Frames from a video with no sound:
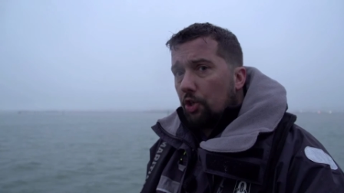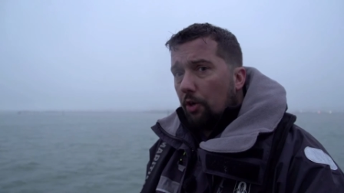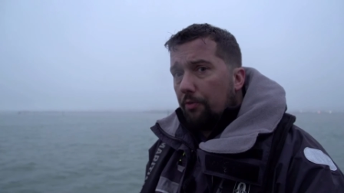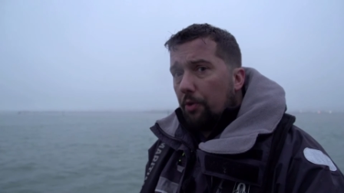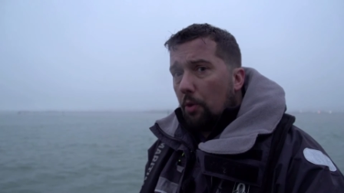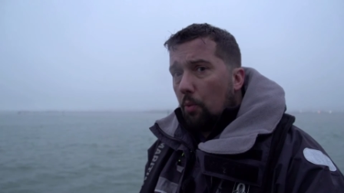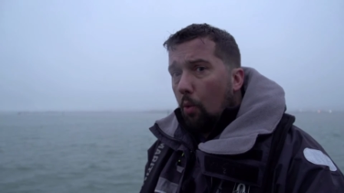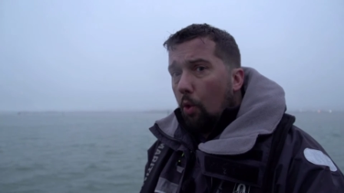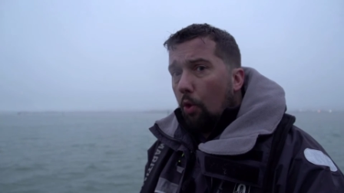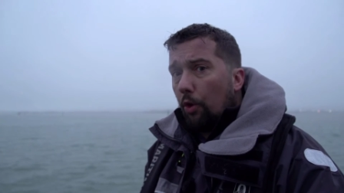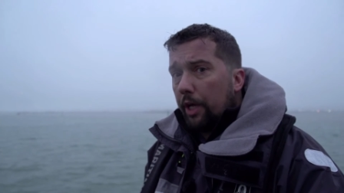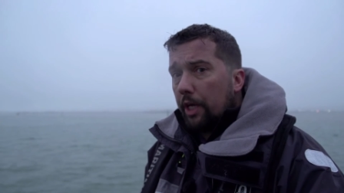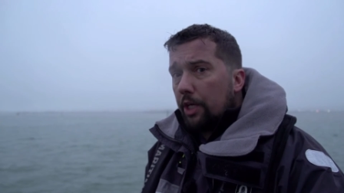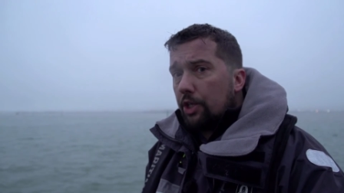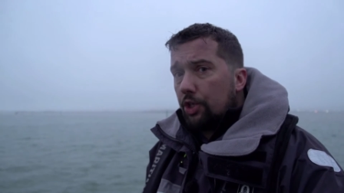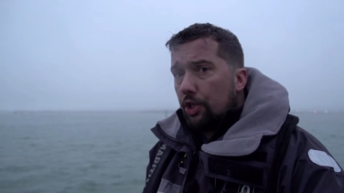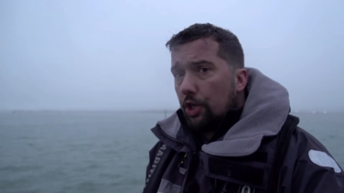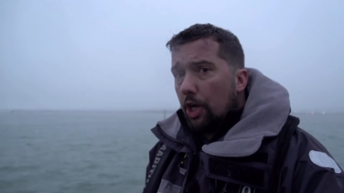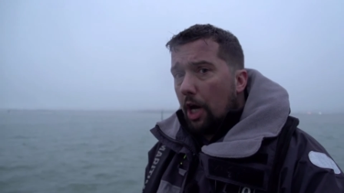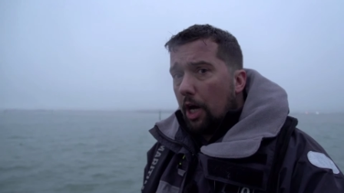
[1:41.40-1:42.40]
of the
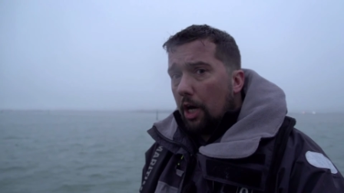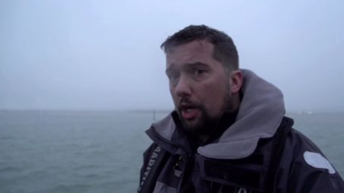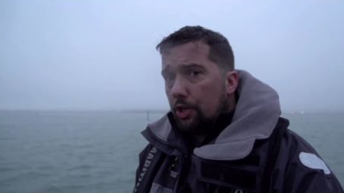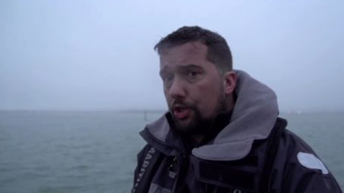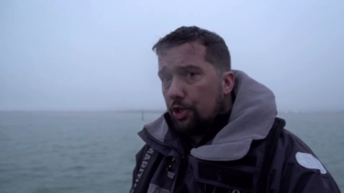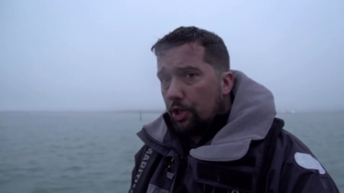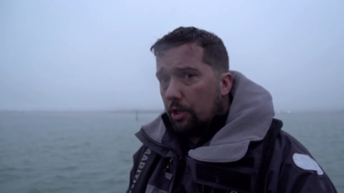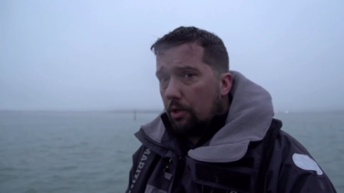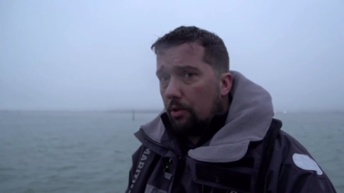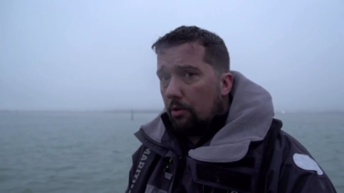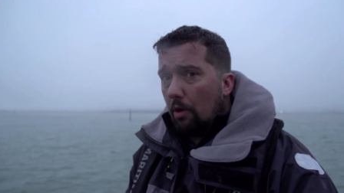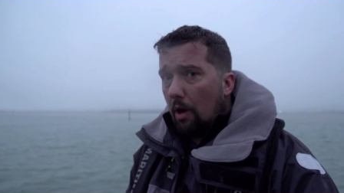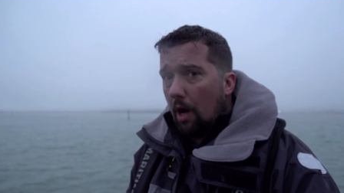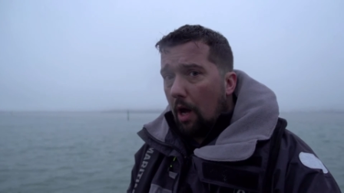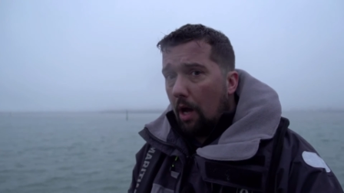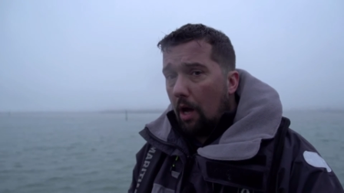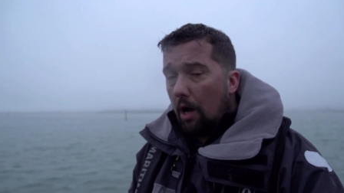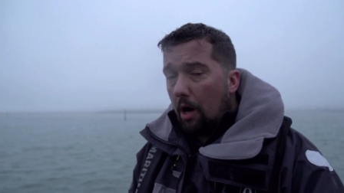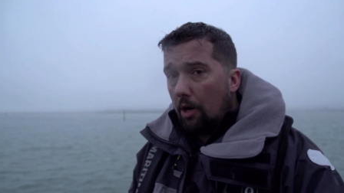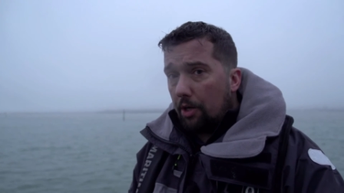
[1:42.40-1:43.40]
warnings uh, to
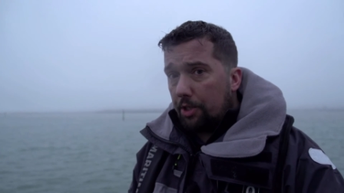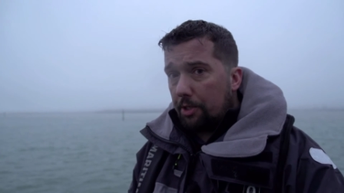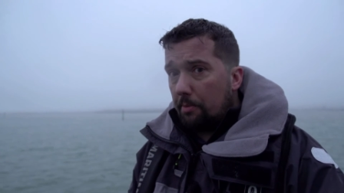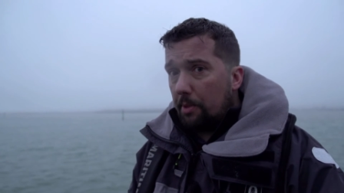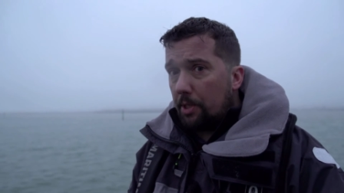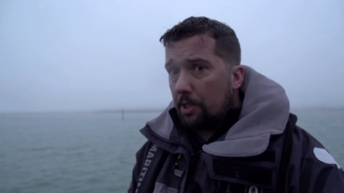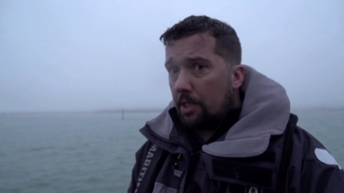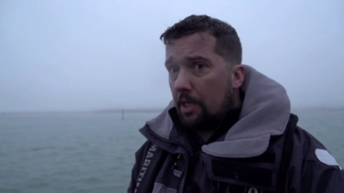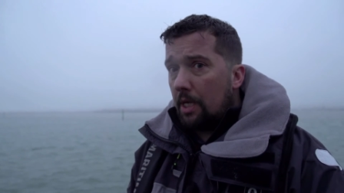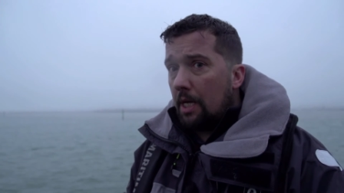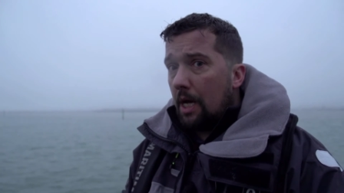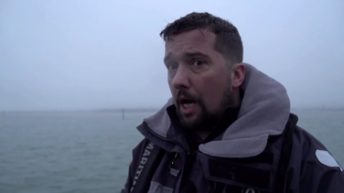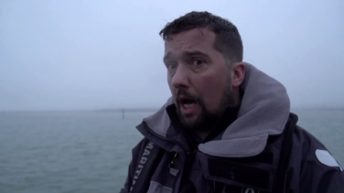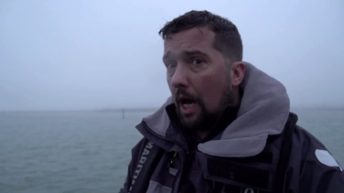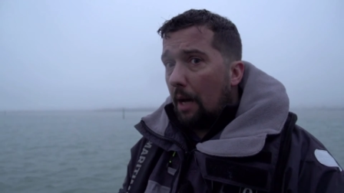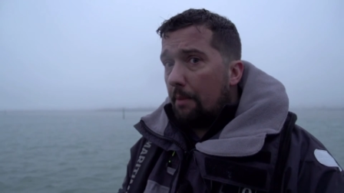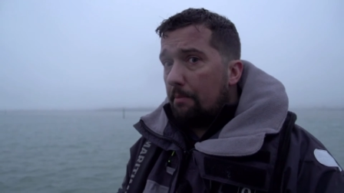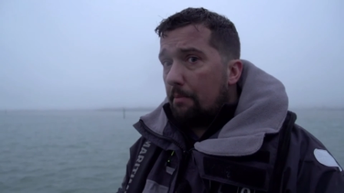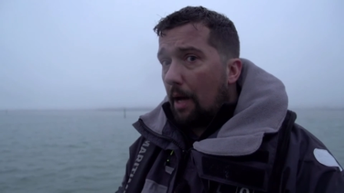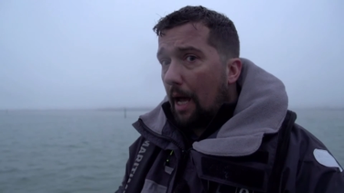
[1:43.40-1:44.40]
uh, Artemis,
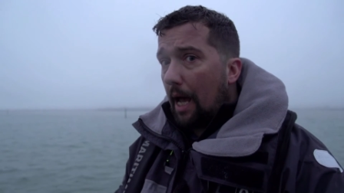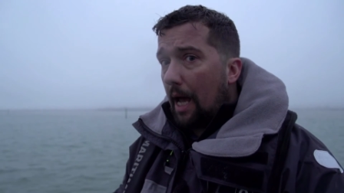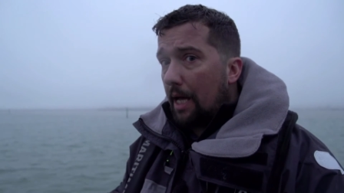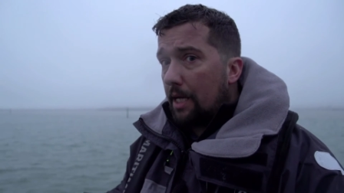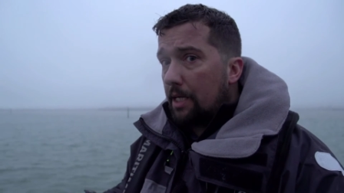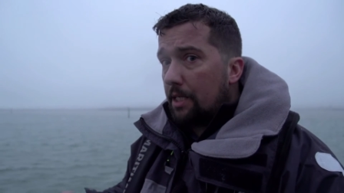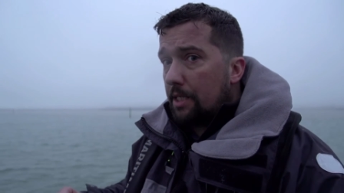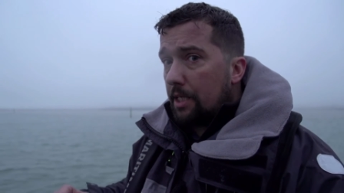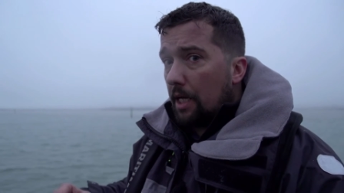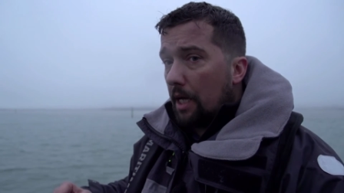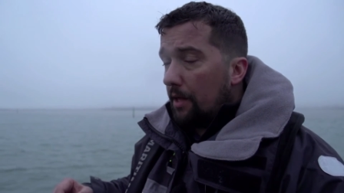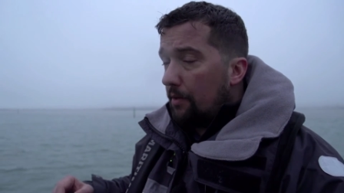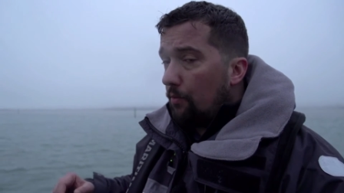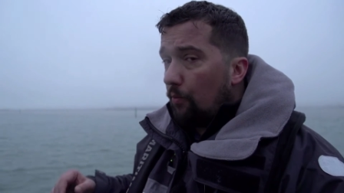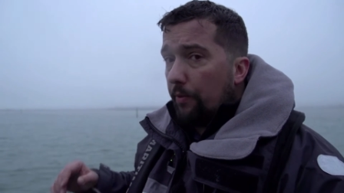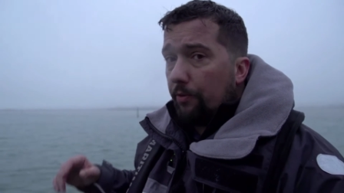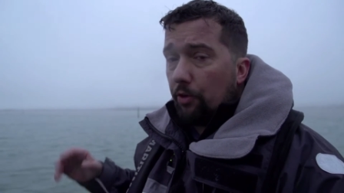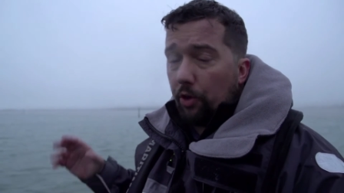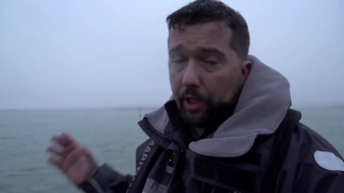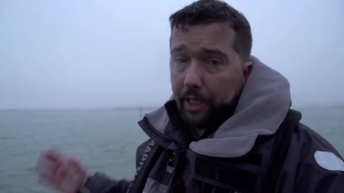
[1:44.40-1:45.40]
um, and uh,
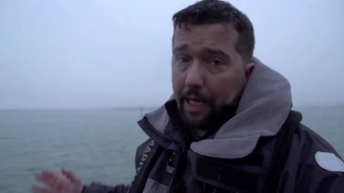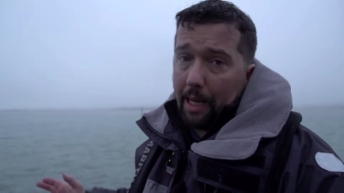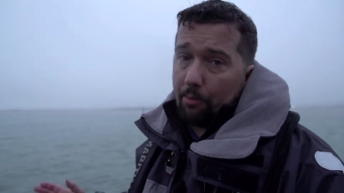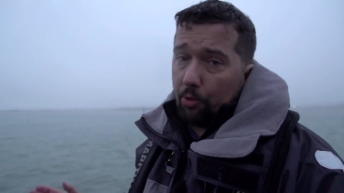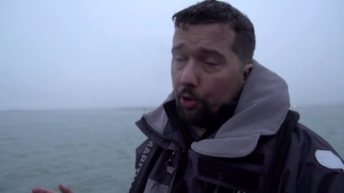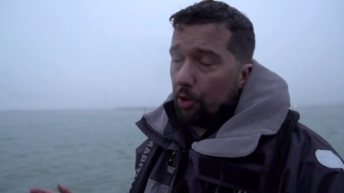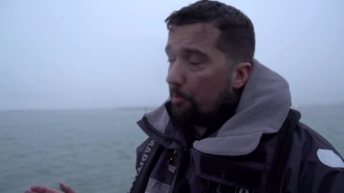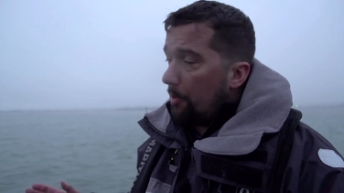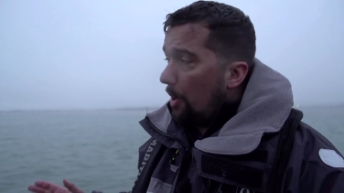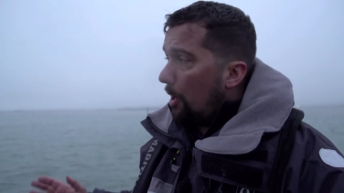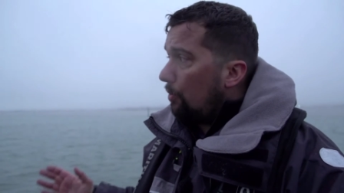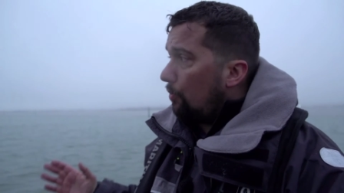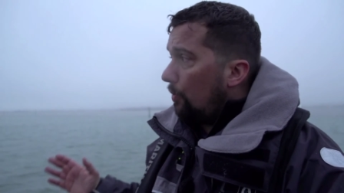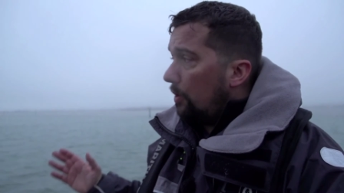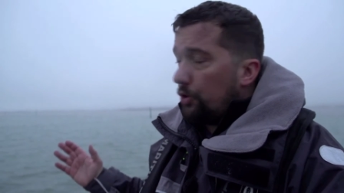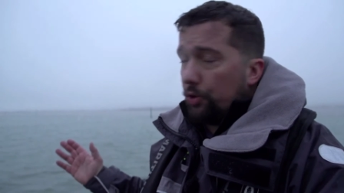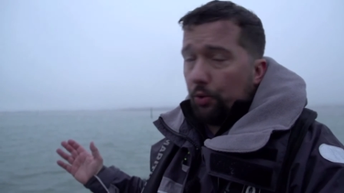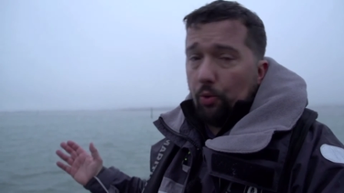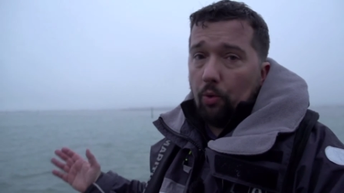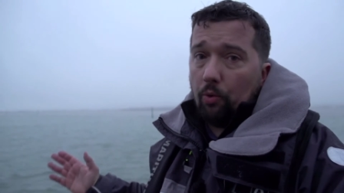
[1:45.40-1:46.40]
we've got a camera on the boat
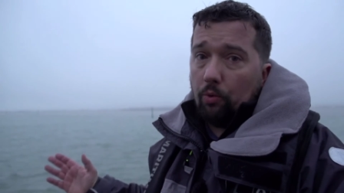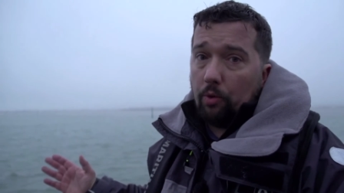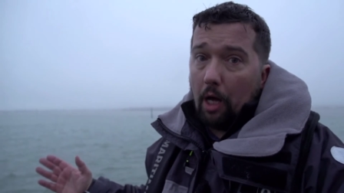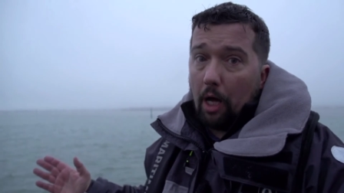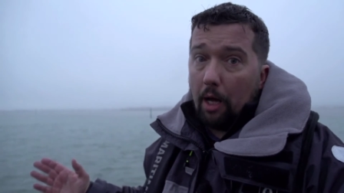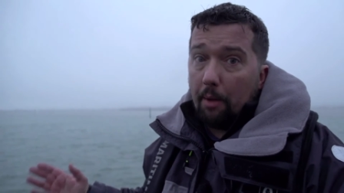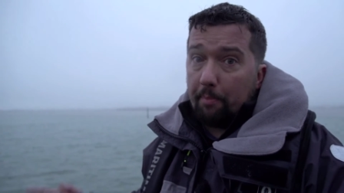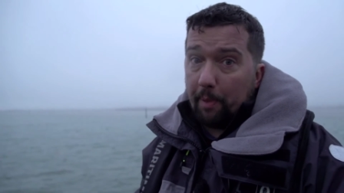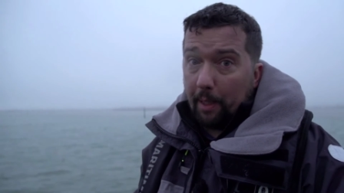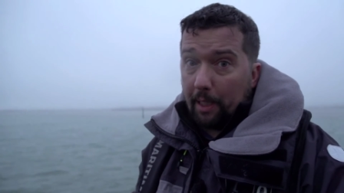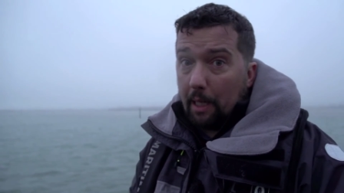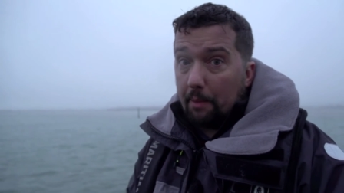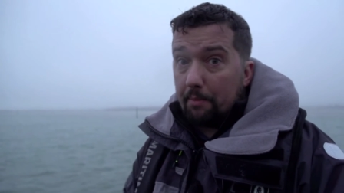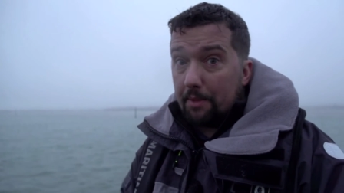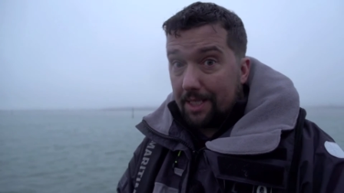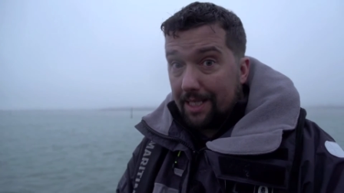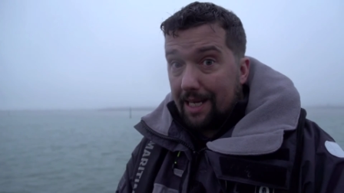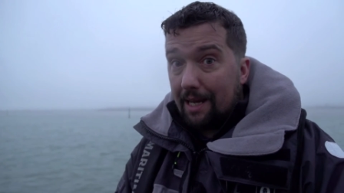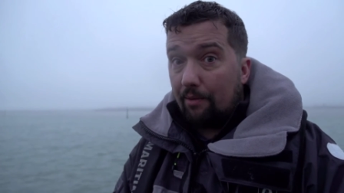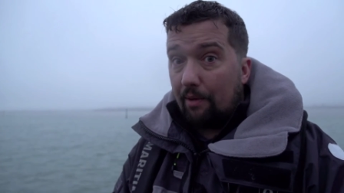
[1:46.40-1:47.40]
which will uh, pick up the
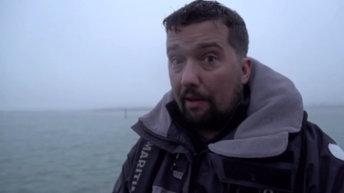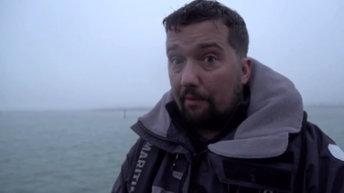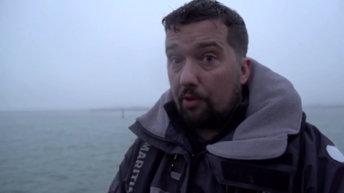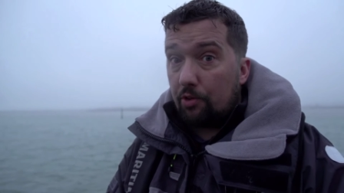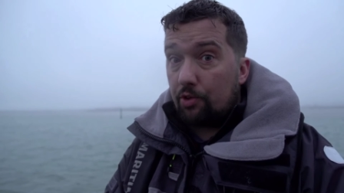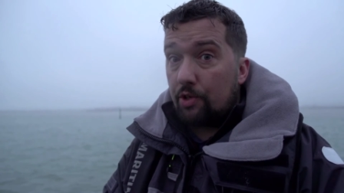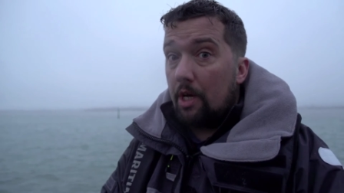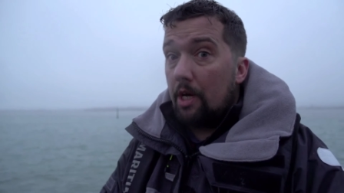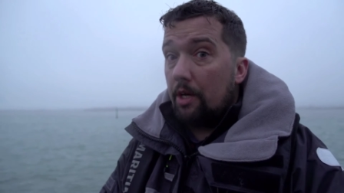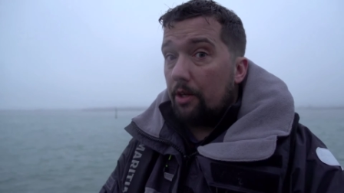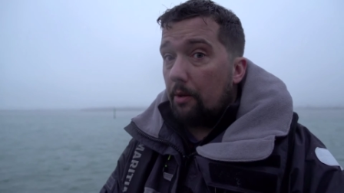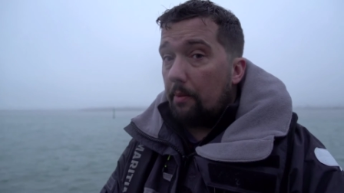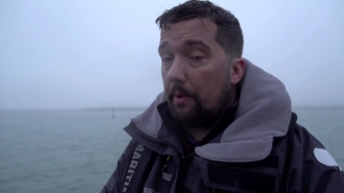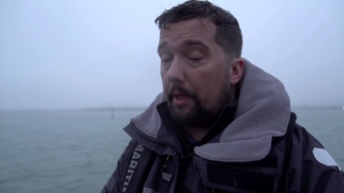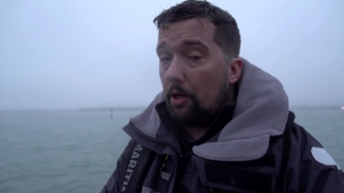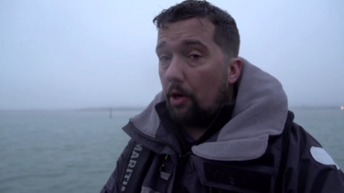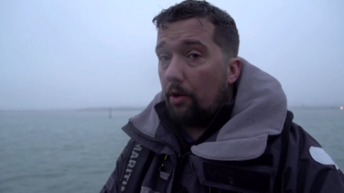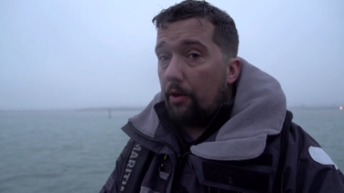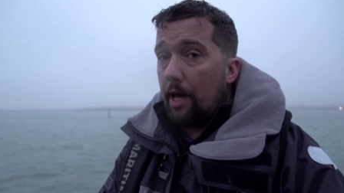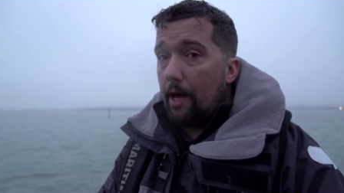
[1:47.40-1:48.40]
sound levels that we
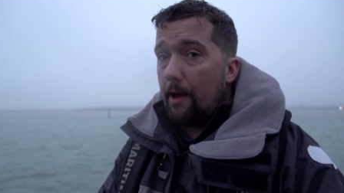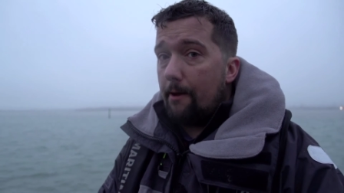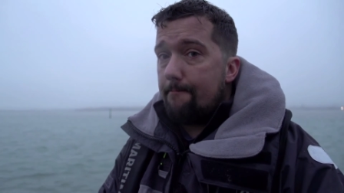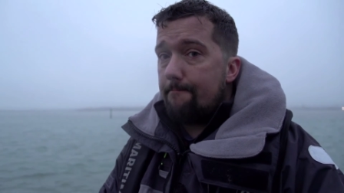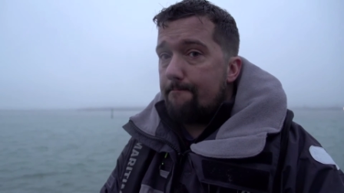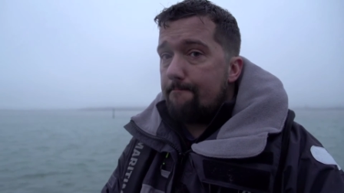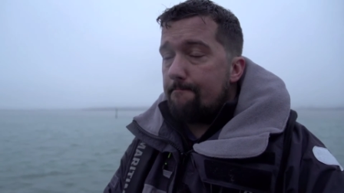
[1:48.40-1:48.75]
got there.